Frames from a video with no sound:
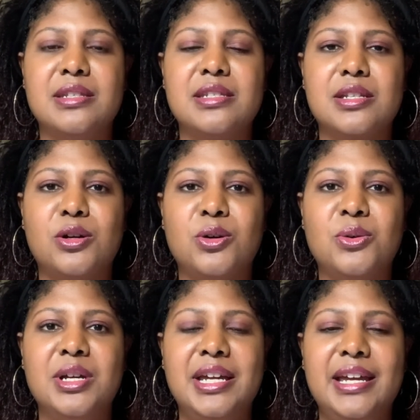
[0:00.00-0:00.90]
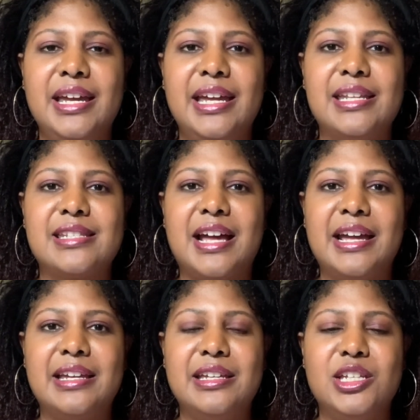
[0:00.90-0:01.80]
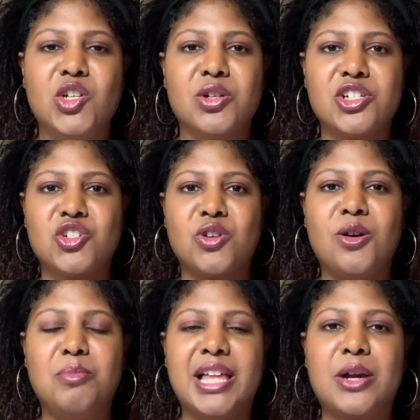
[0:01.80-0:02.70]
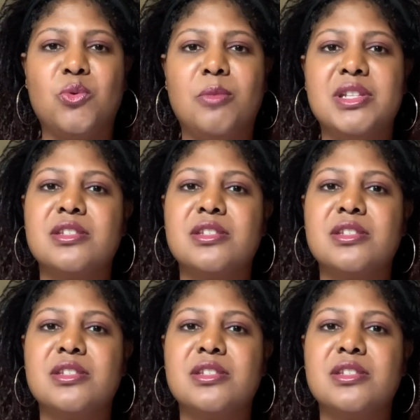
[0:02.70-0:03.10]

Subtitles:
So it's like, you're a strong Black woman,